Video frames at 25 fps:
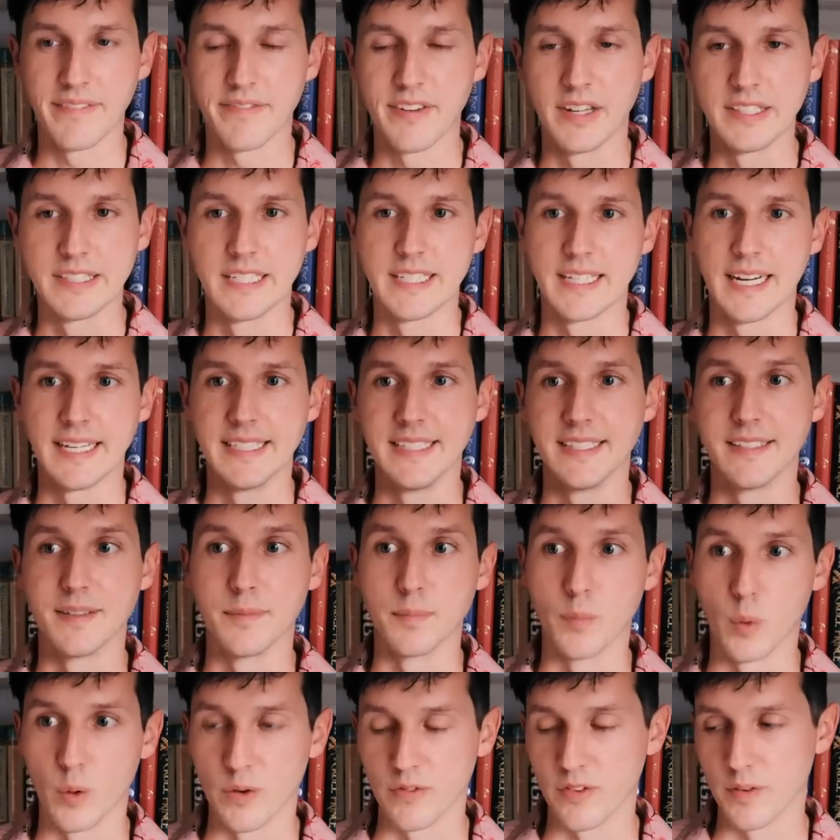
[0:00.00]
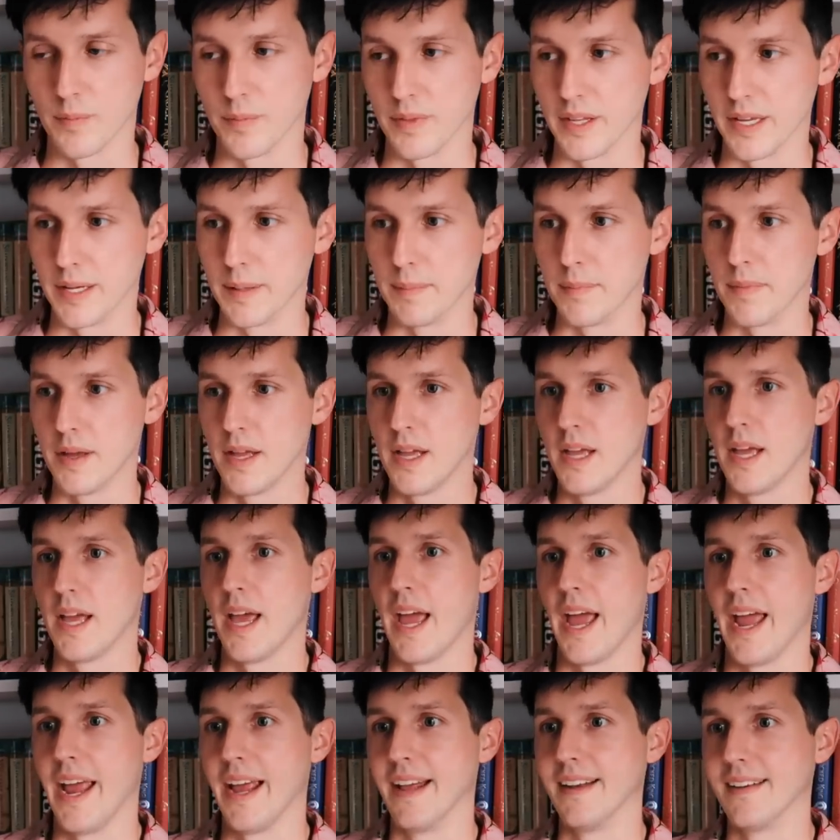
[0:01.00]
felt like I needed more from them,
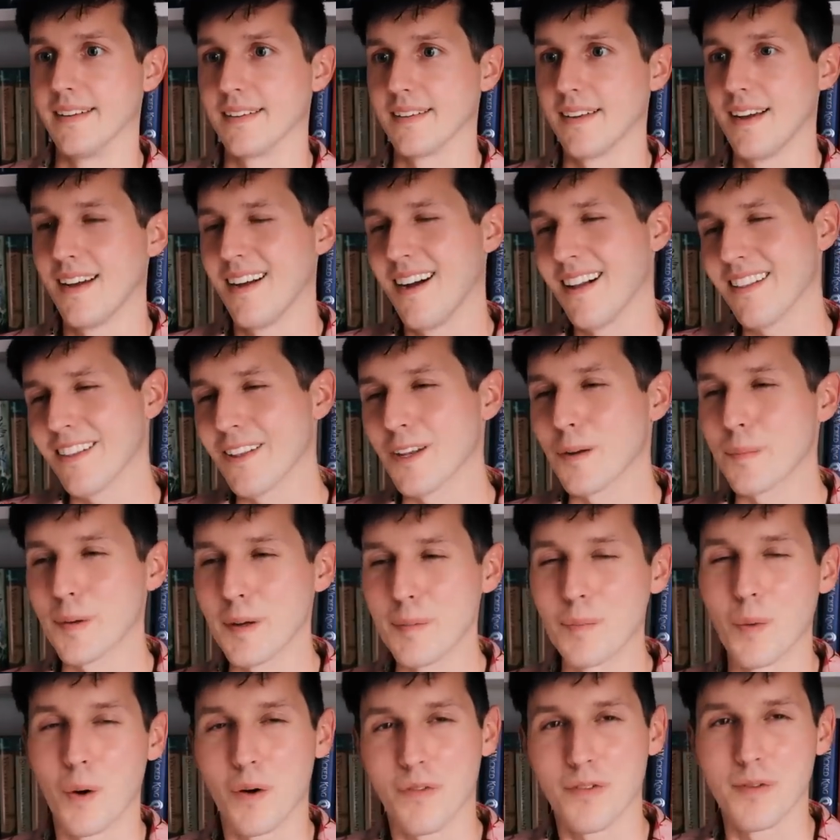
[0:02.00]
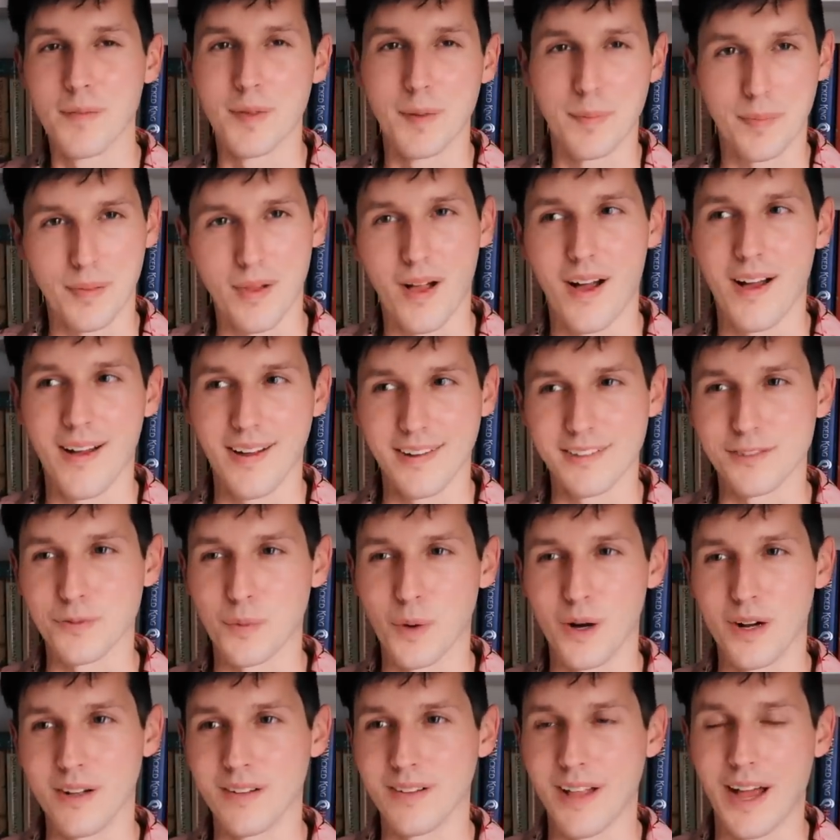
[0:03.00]
and a little bit more from the plot as
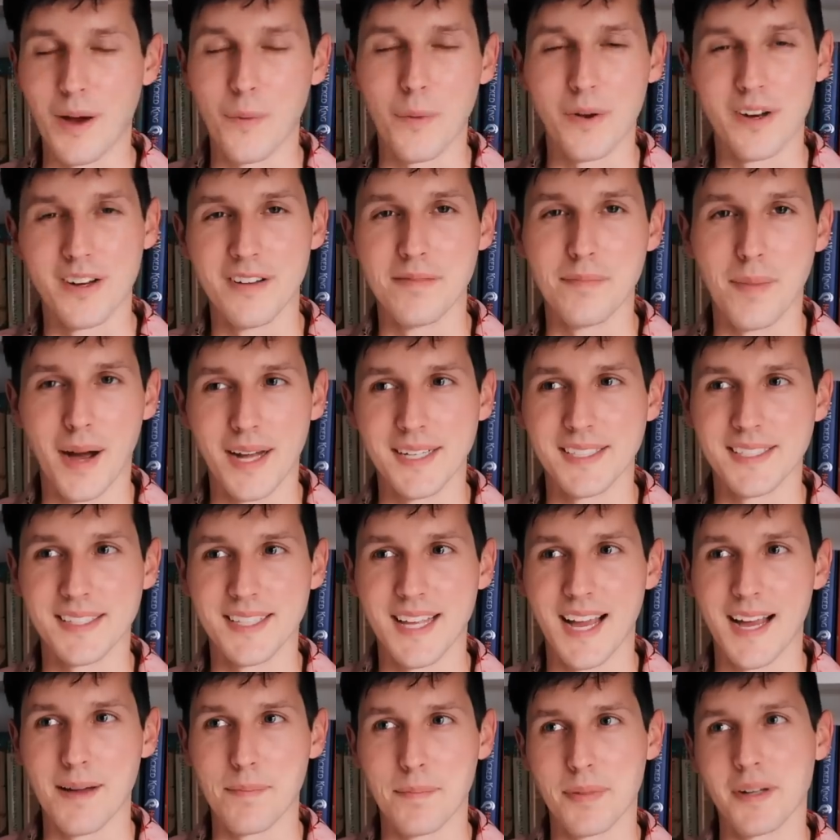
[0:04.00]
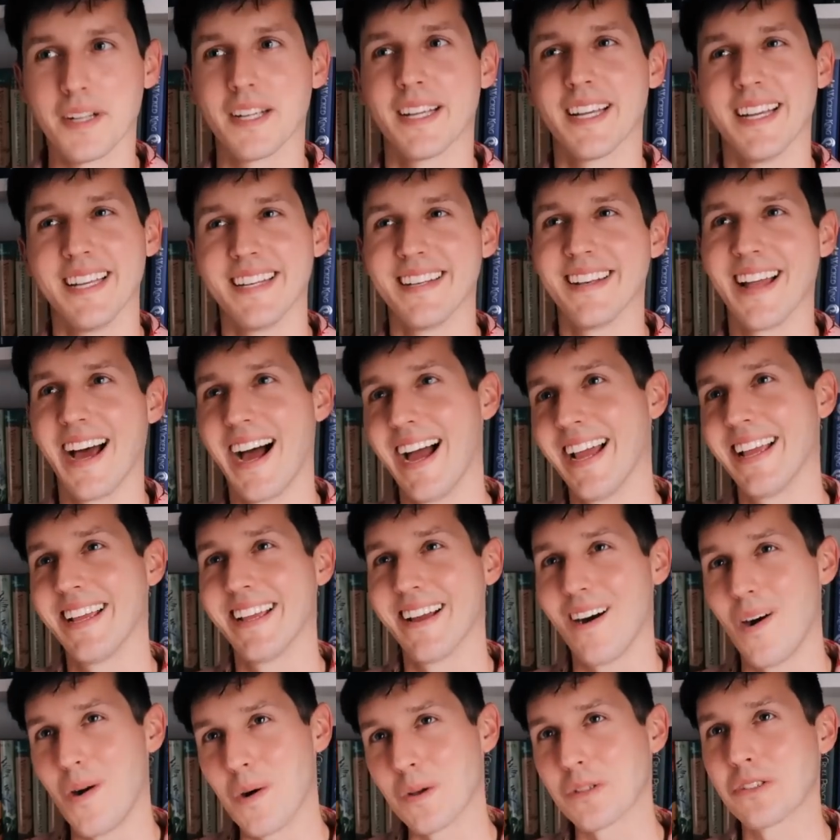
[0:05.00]
well. I wouldn't have minded that, but again, I
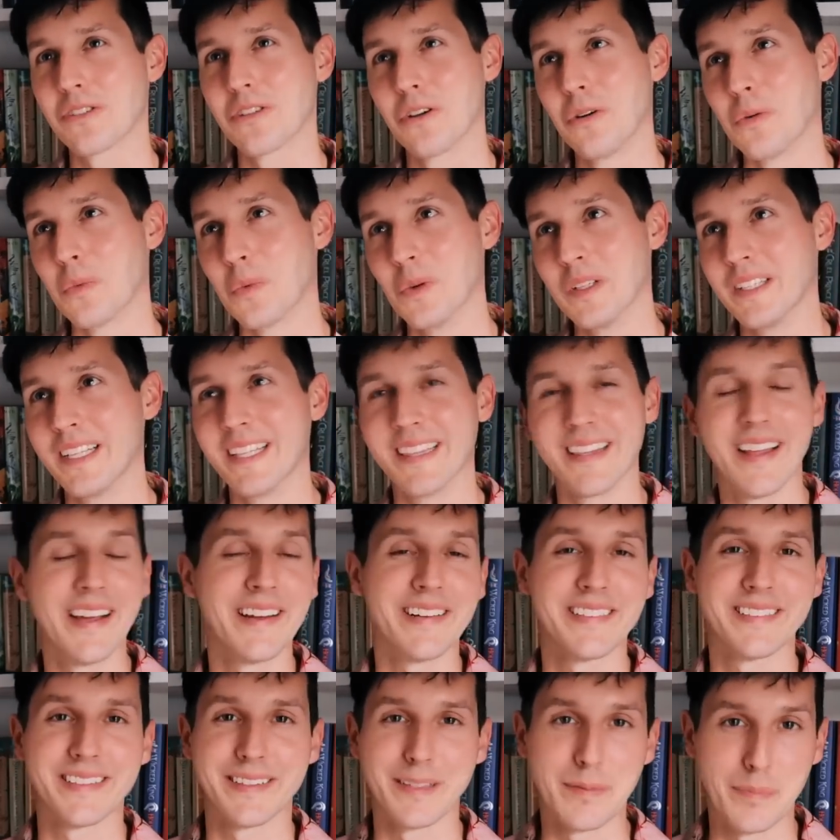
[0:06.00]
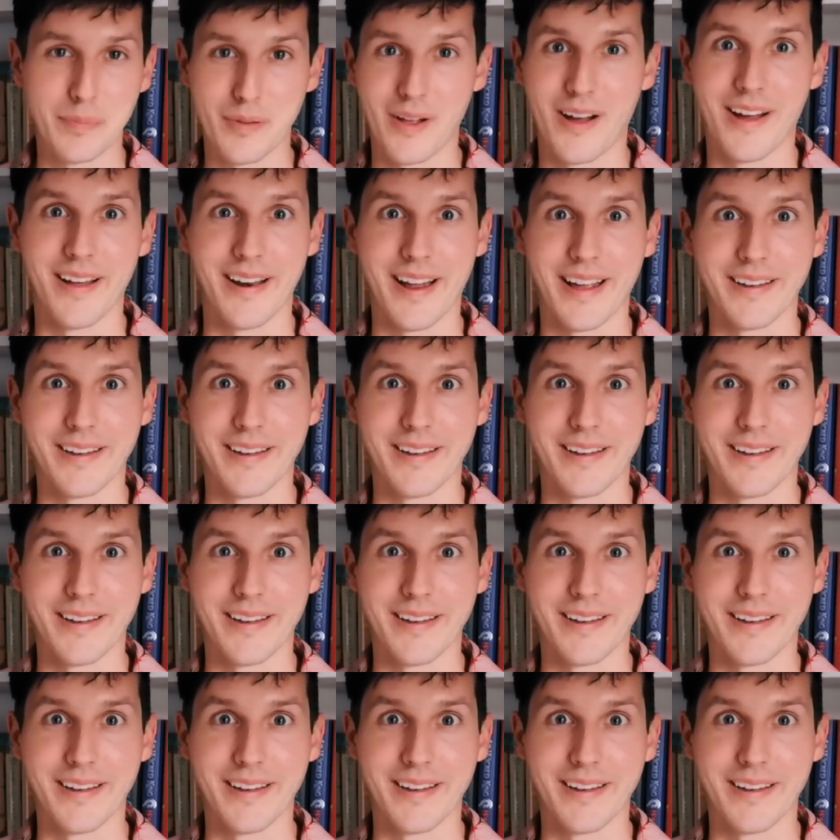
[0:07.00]
also really liked the plot.